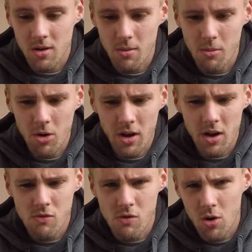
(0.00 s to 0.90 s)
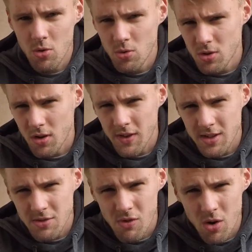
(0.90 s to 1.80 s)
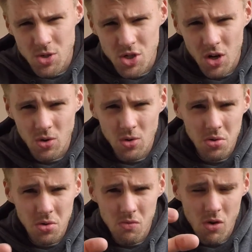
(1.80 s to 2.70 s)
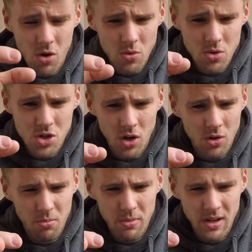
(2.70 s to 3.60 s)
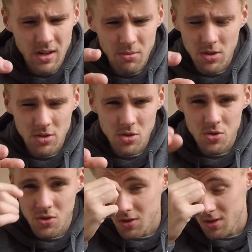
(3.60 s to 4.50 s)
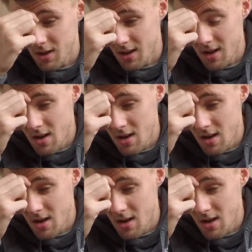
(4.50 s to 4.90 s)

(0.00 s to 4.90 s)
I might get a Rode, I think the Rode Shotgun or a Rode Shotgun Mini, I'm not too sure on that.